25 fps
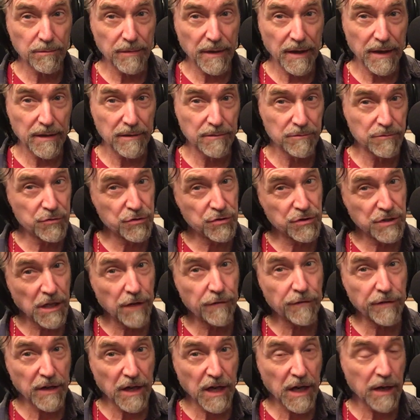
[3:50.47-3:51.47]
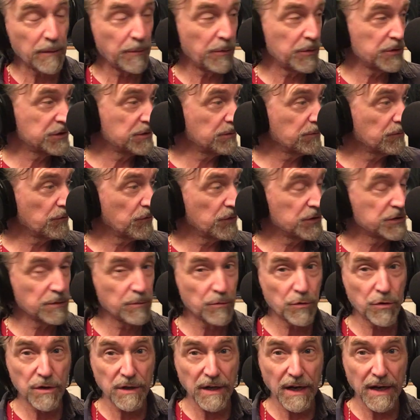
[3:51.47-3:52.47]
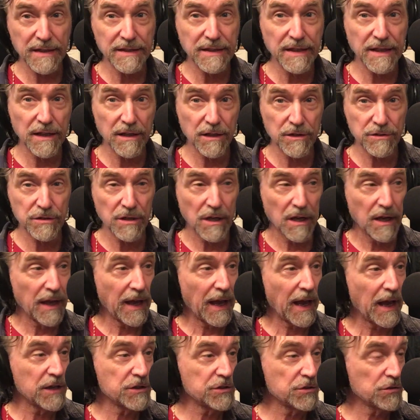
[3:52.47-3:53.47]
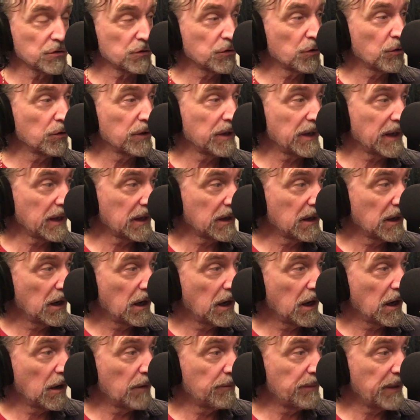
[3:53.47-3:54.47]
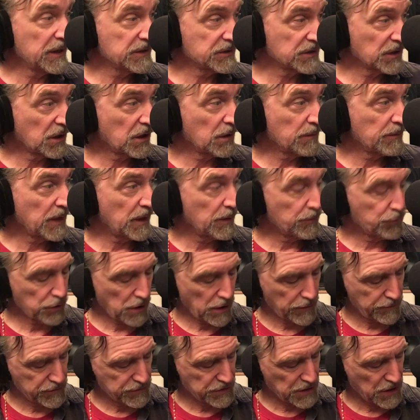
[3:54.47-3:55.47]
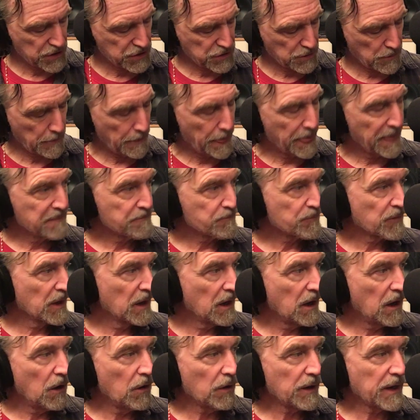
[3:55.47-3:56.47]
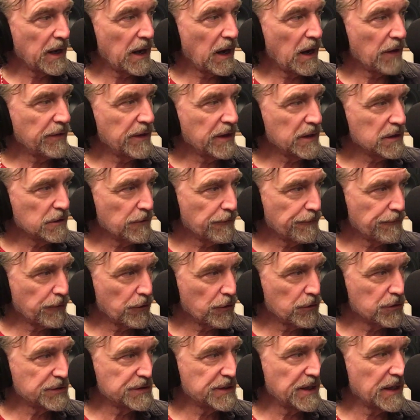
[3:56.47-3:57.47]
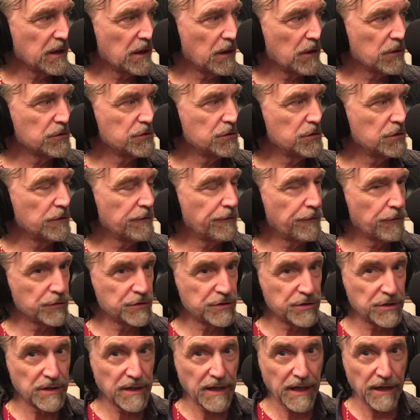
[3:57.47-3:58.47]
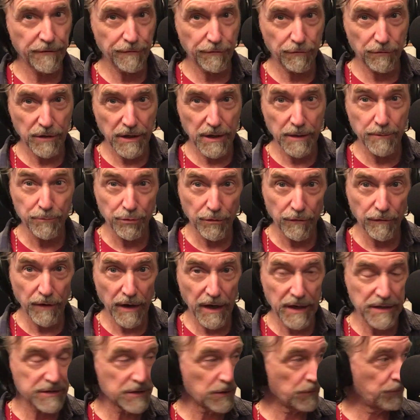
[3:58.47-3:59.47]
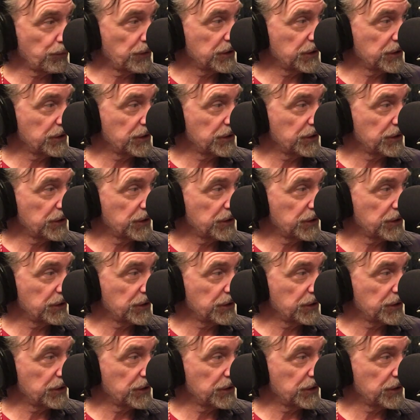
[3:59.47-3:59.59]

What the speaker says: and see if you can come up with some good ideas as you're learning basic improvisation. Okay, I think the first thing I'll do for today for improvising